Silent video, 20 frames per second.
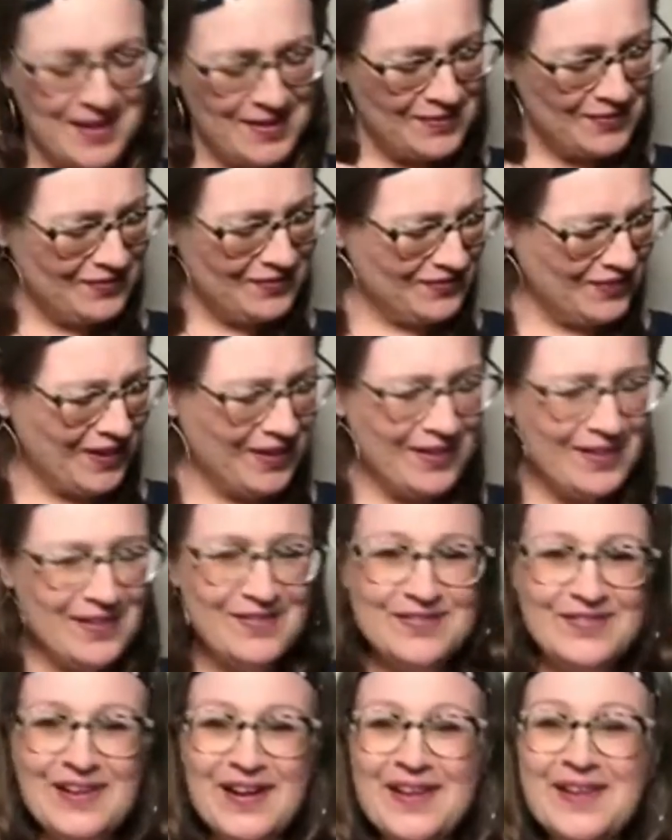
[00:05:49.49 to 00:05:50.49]
Follow,
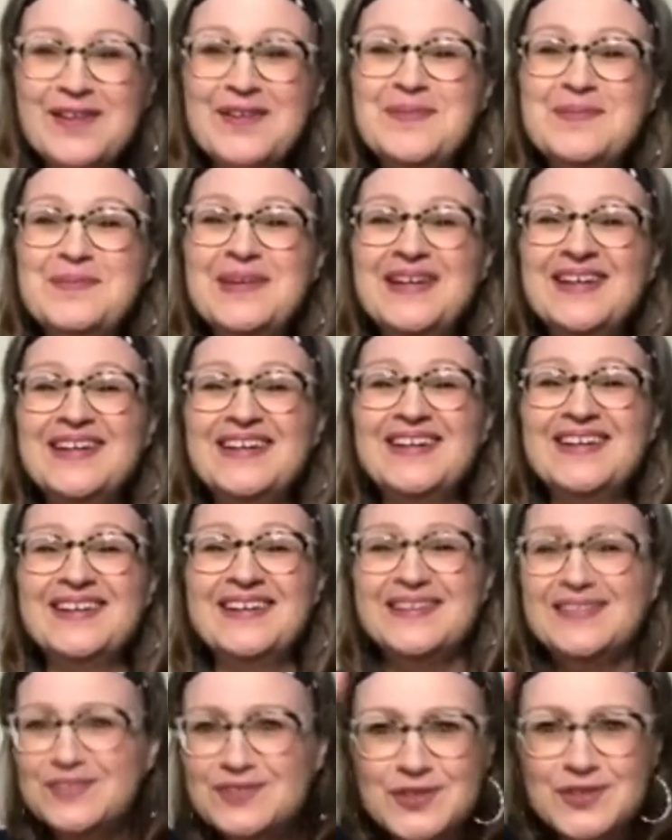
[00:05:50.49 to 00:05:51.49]
follow
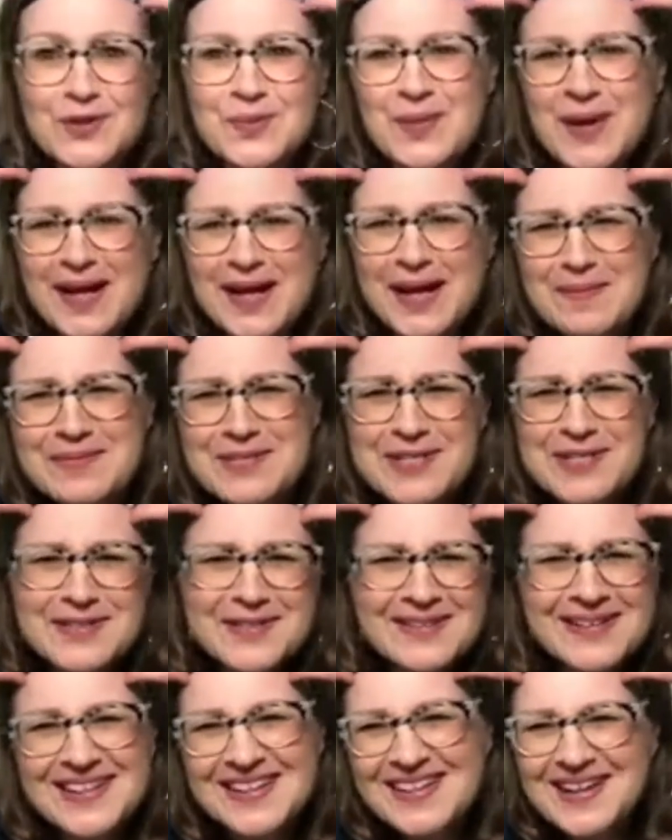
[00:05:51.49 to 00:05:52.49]
me, do what I'm
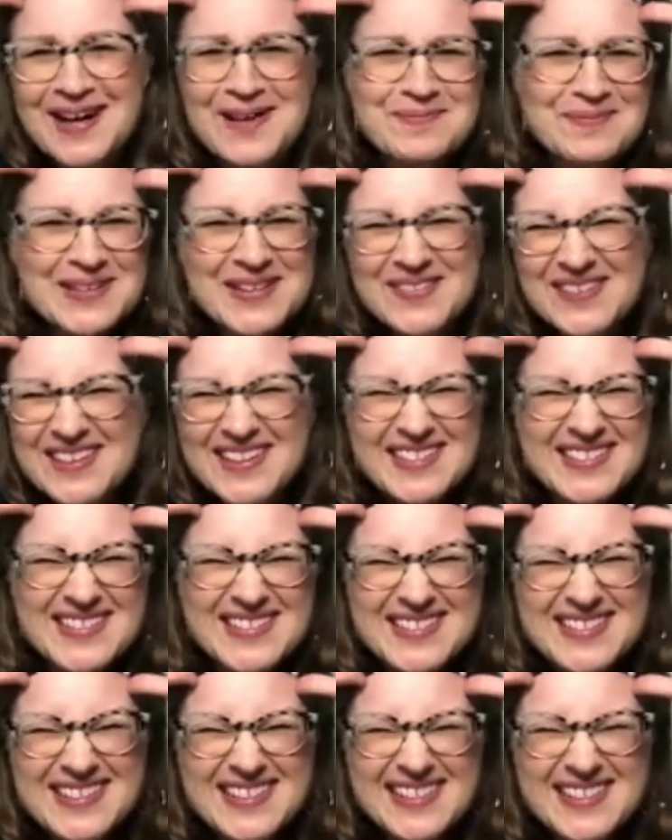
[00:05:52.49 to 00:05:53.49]
doing, copy what you
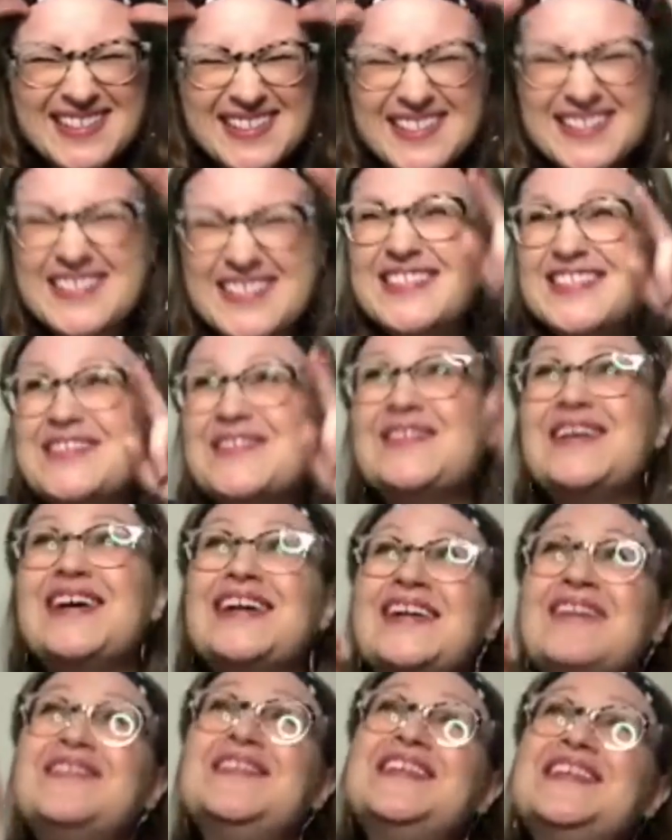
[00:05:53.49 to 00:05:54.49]
see. Do
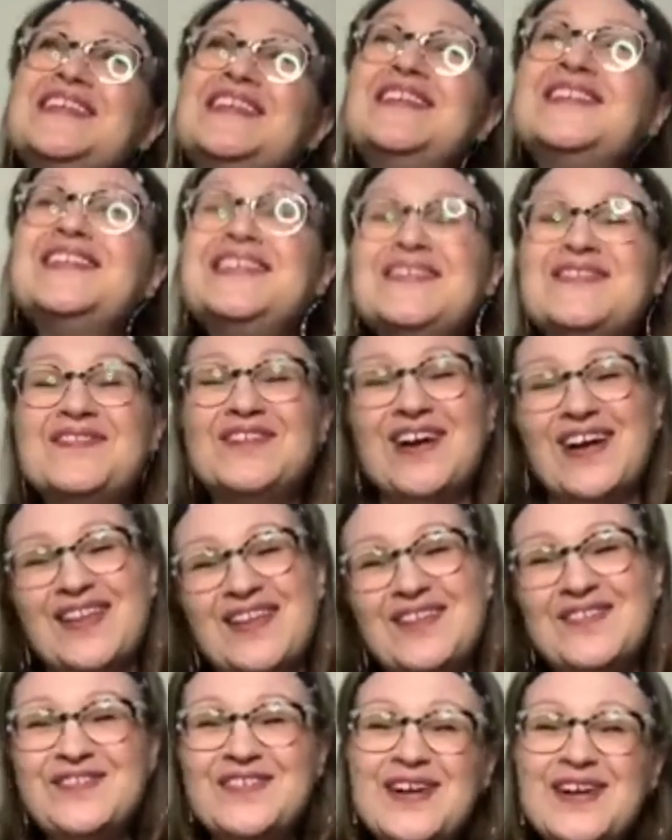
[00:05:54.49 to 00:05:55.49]
what I'm doing,
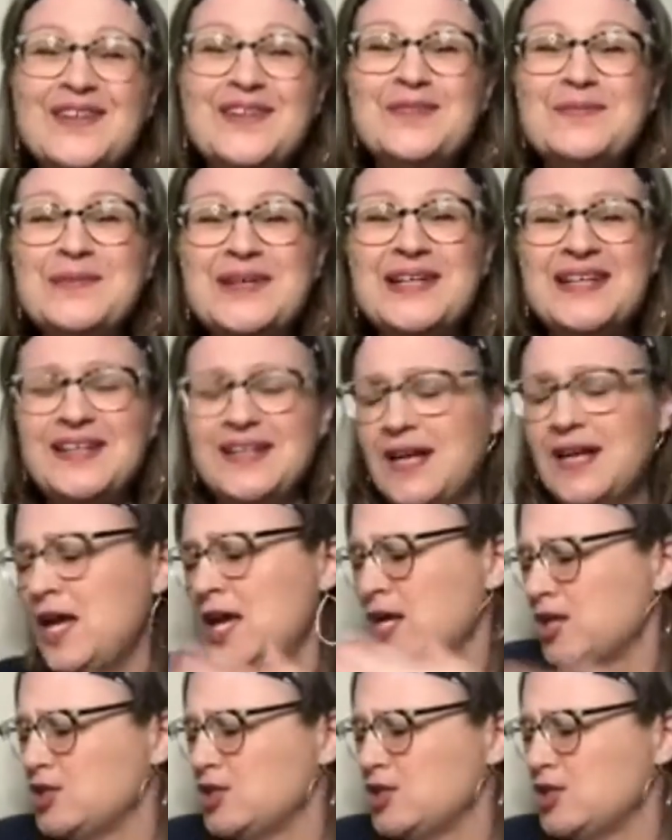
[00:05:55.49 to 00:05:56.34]
follow, follow me.